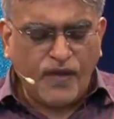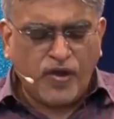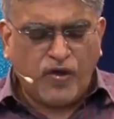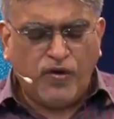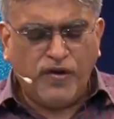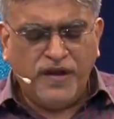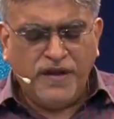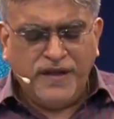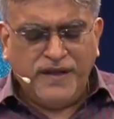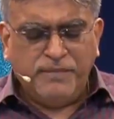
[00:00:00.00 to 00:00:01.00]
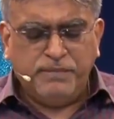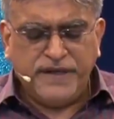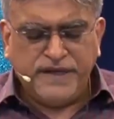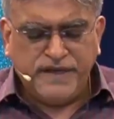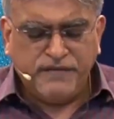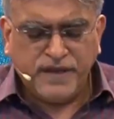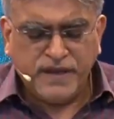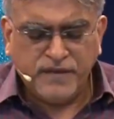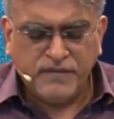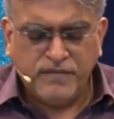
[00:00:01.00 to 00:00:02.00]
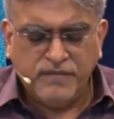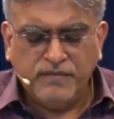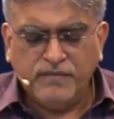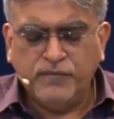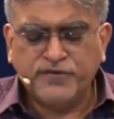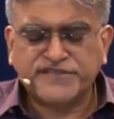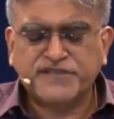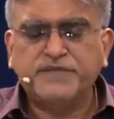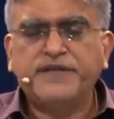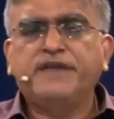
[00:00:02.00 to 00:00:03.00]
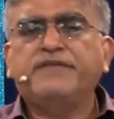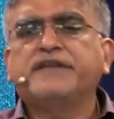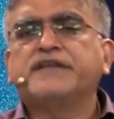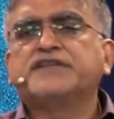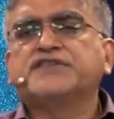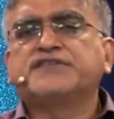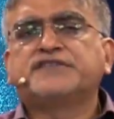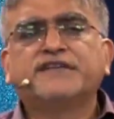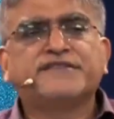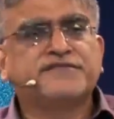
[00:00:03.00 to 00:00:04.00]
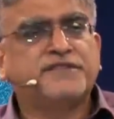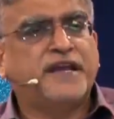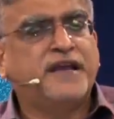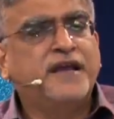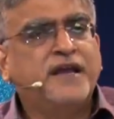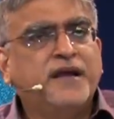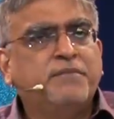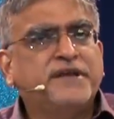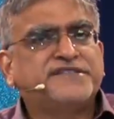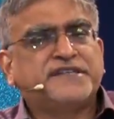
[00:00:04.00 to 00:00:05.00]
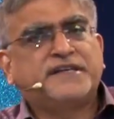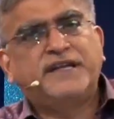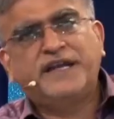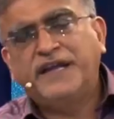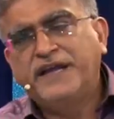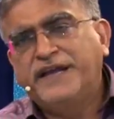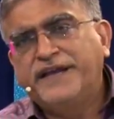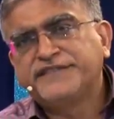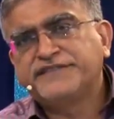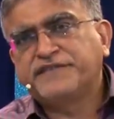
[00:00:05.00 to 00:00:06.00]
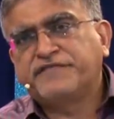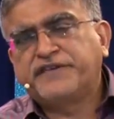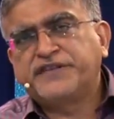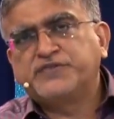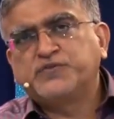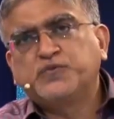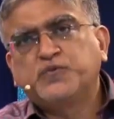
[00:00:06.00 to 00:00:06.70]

call believing, most of the believing that the church does today basically is referring to